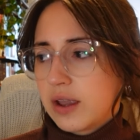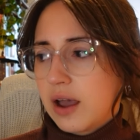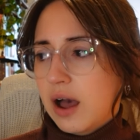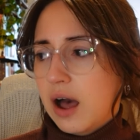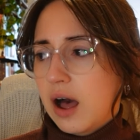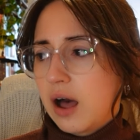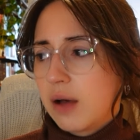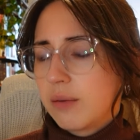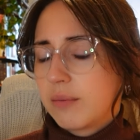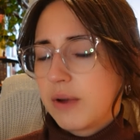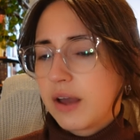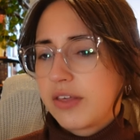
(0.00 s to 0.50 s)

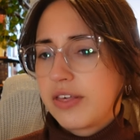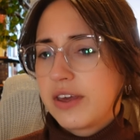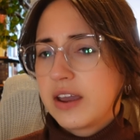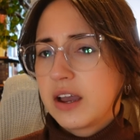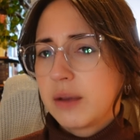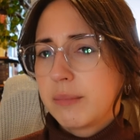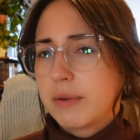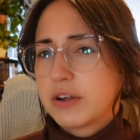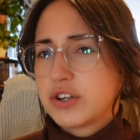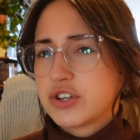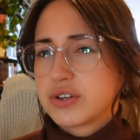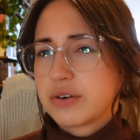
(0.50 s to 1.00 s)
um, I think I
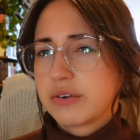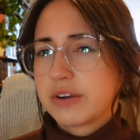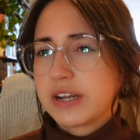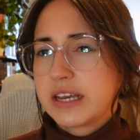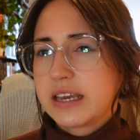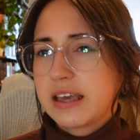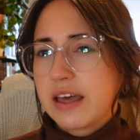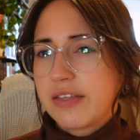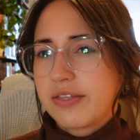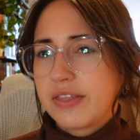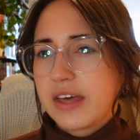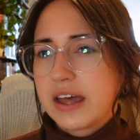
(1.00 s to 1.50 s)
might just already
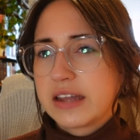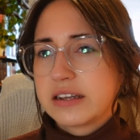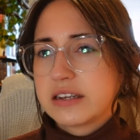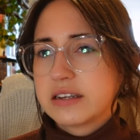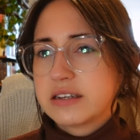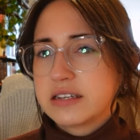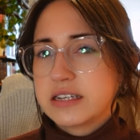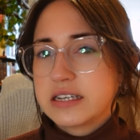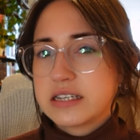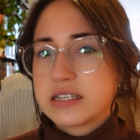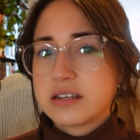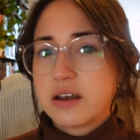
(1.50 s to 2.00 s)
get
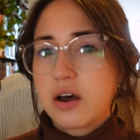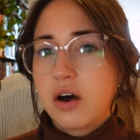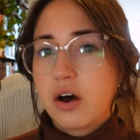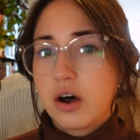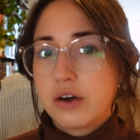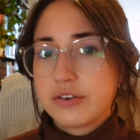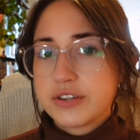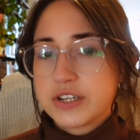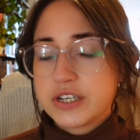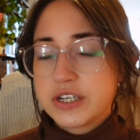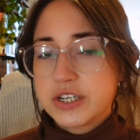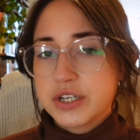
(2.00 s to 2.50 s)
that this
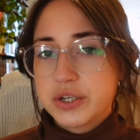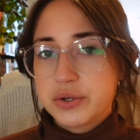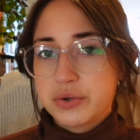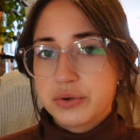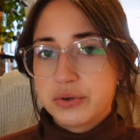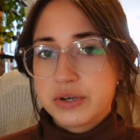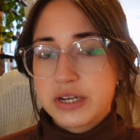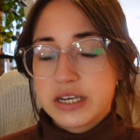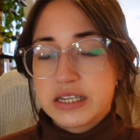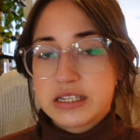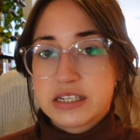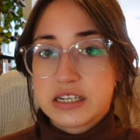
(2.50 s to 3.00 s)

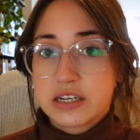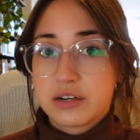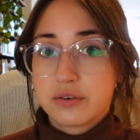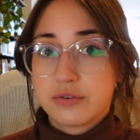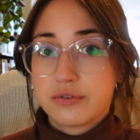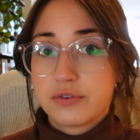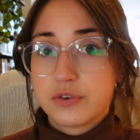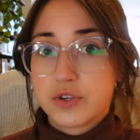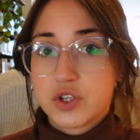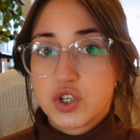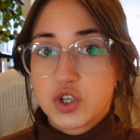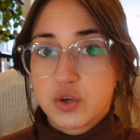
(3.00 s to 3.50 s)
afternoon instead
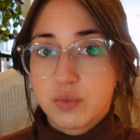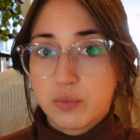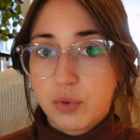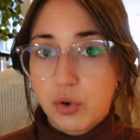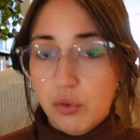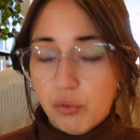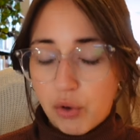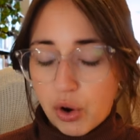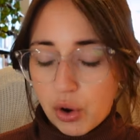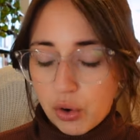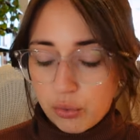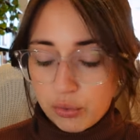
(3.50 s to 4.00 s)
of
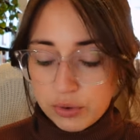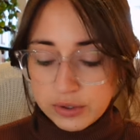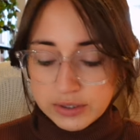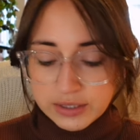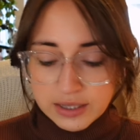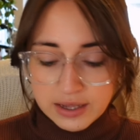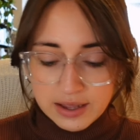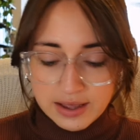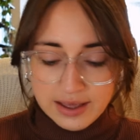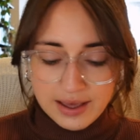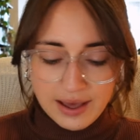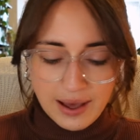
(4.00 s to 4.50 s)
tomorrow.
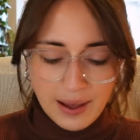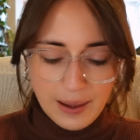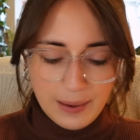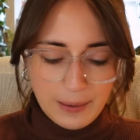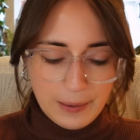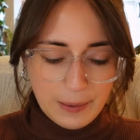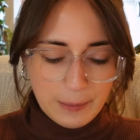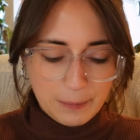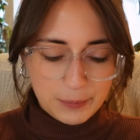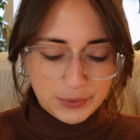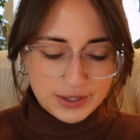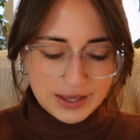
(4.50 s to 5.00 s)

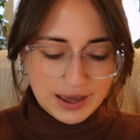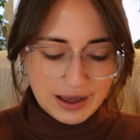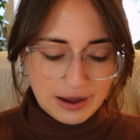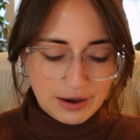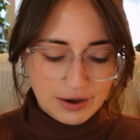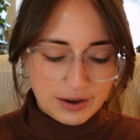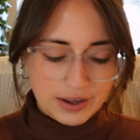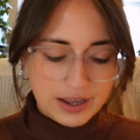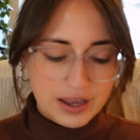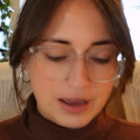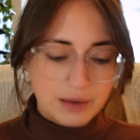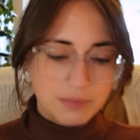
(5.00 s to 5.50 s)
Uh, but yeah,
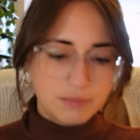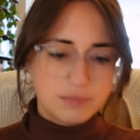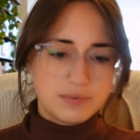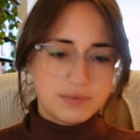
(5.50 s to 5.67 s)
I am